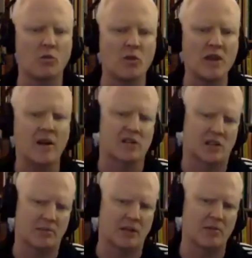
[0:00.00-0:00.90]
We got to
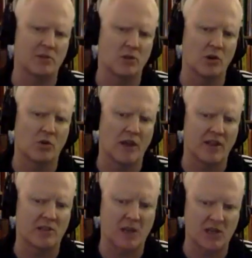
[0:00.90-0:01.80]
sometimes do it quick,
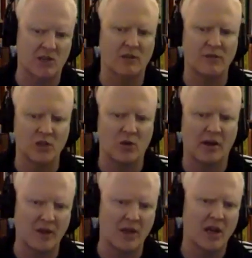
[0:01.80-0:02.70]
especially if we don't
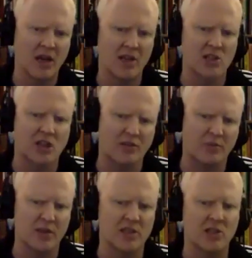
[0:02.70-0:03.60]
have a safe
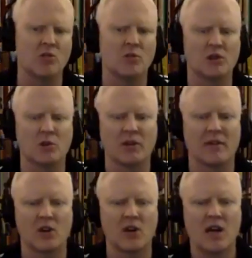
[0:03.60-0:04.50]
place to do it or
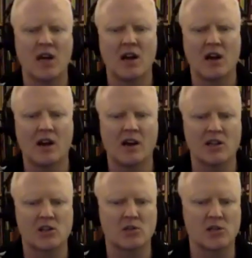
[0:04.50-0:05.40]
whatever.
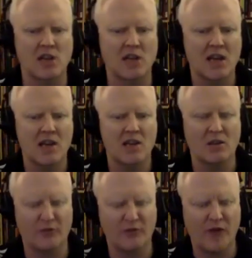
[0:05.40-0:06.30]
So it's like the
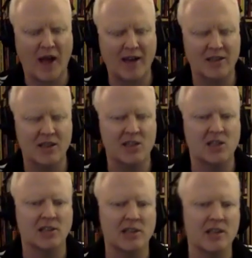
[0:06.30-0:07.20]
fact that it's
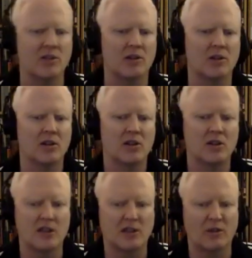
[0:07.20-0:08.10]
illegal,
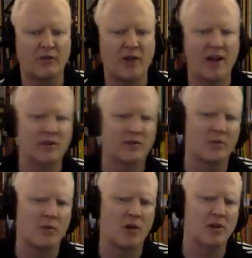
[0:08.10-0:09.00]
not the fact of the
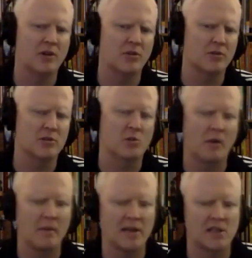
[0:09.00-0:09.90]
molecule, is
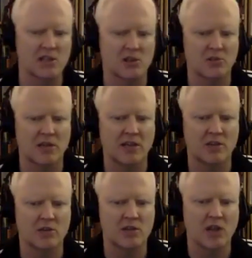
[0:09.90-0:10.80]
what makes it so
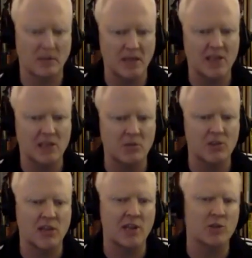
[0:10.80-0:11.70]
dangerous. I mean, that's the
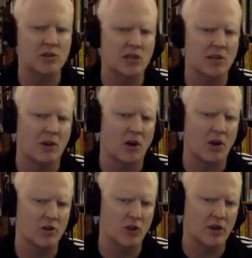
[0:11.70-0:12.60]
most dangerous thing about
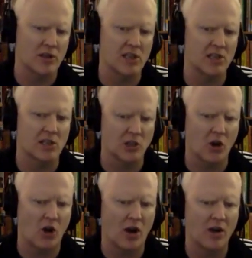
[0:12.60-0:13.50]
hard drugs is the
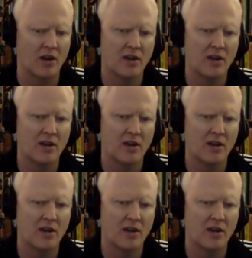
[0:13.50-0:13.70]
law.